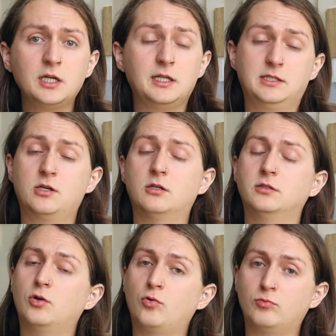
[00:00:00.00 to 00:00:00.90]
It's
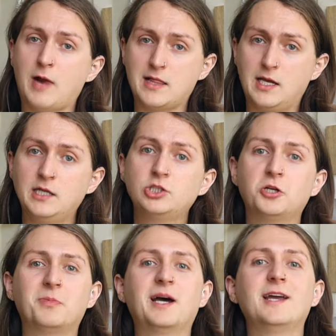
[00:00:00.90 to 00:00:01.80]
called Relish
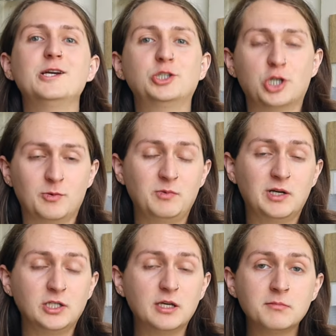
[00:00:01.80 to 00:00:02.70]
by
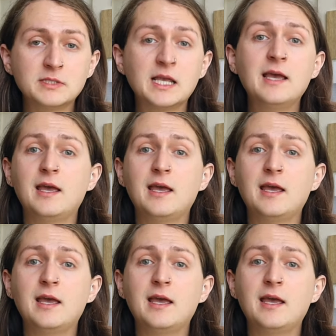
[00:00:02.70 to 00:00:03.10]
Sherwin-Williams,